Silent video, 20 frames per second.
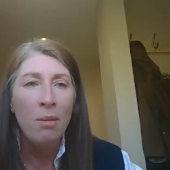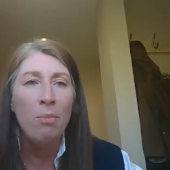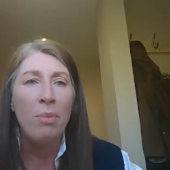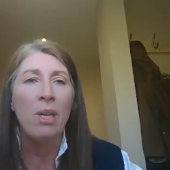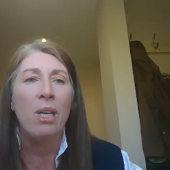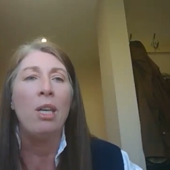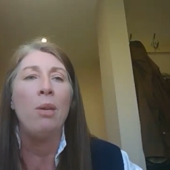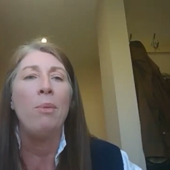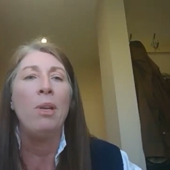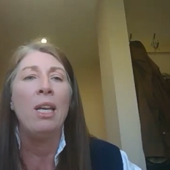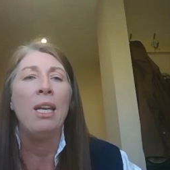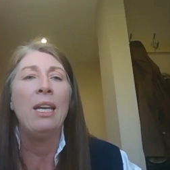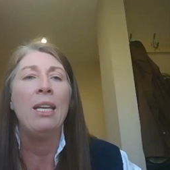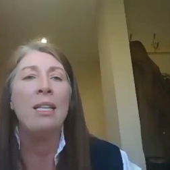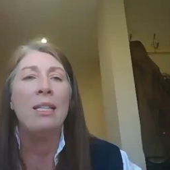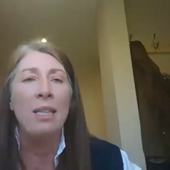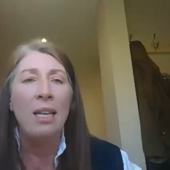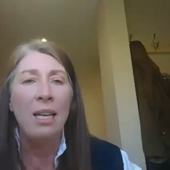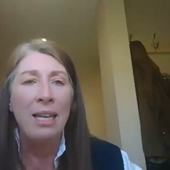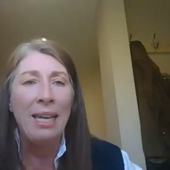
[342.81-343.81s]
but
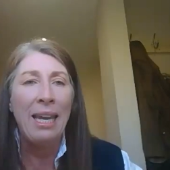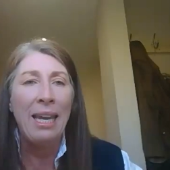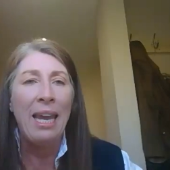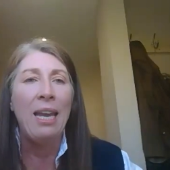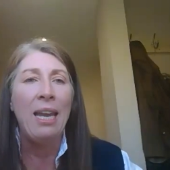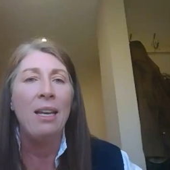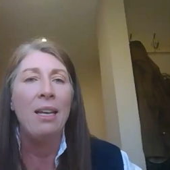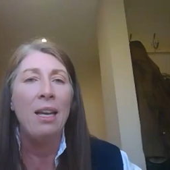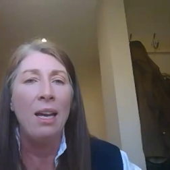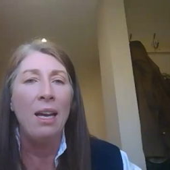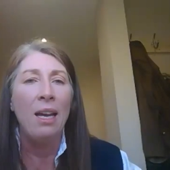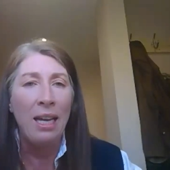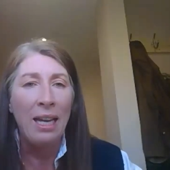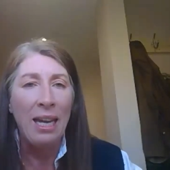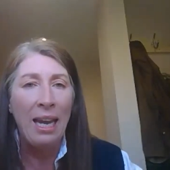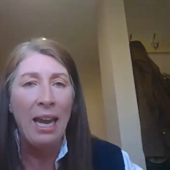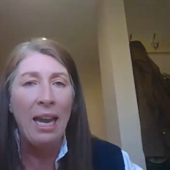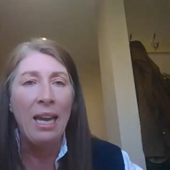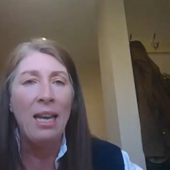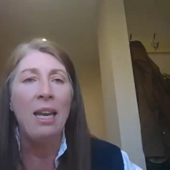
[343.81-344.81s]
communicate it again and
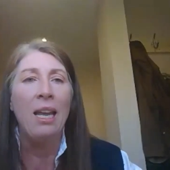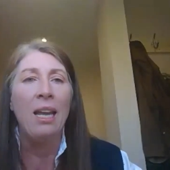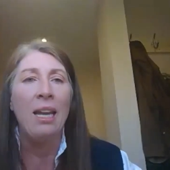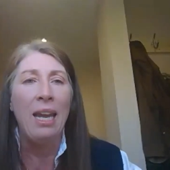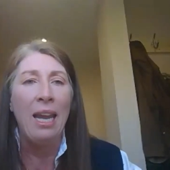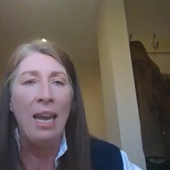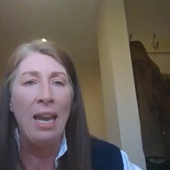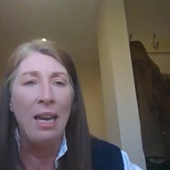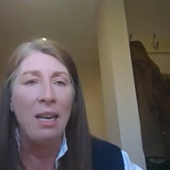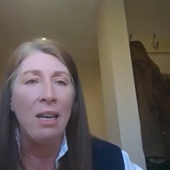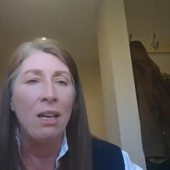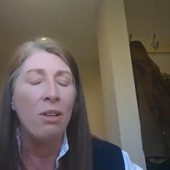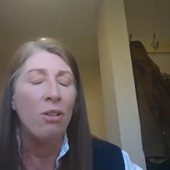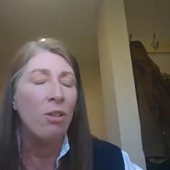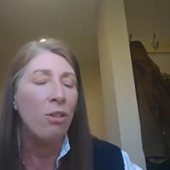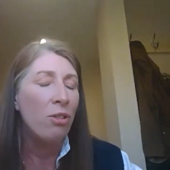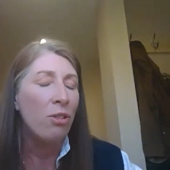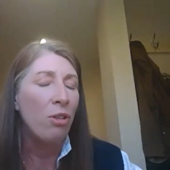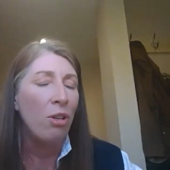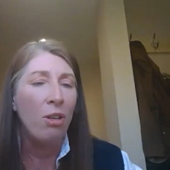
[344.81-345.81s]
again
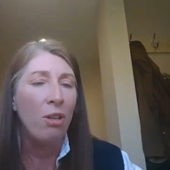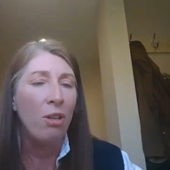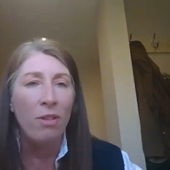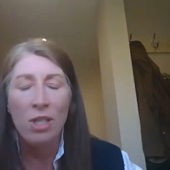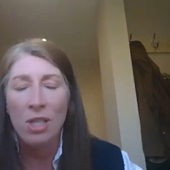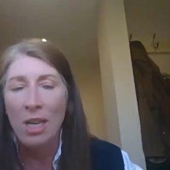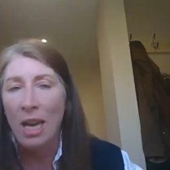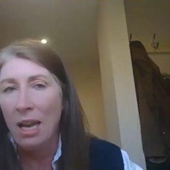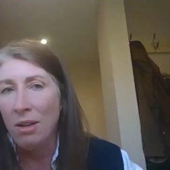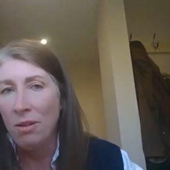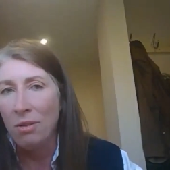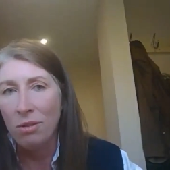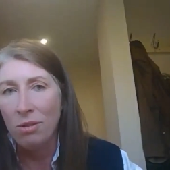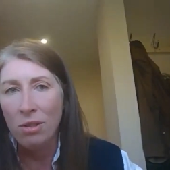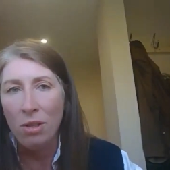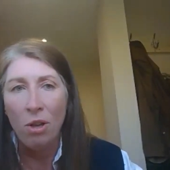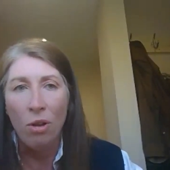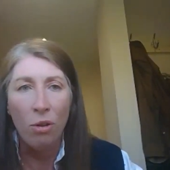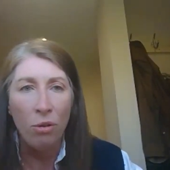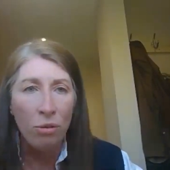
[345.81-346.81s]
across all of our
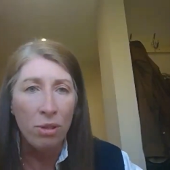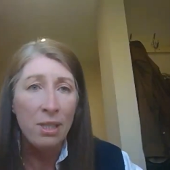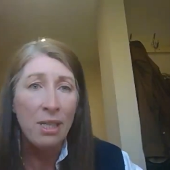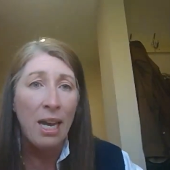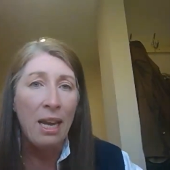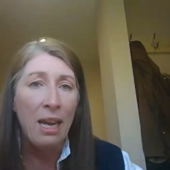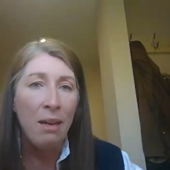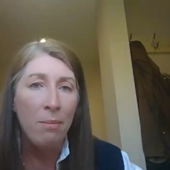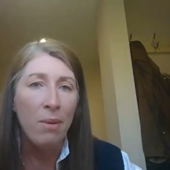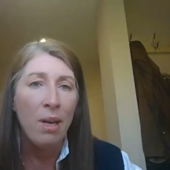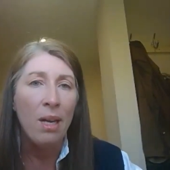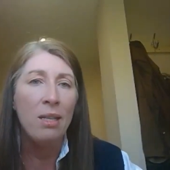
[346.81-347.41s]
channels all the time,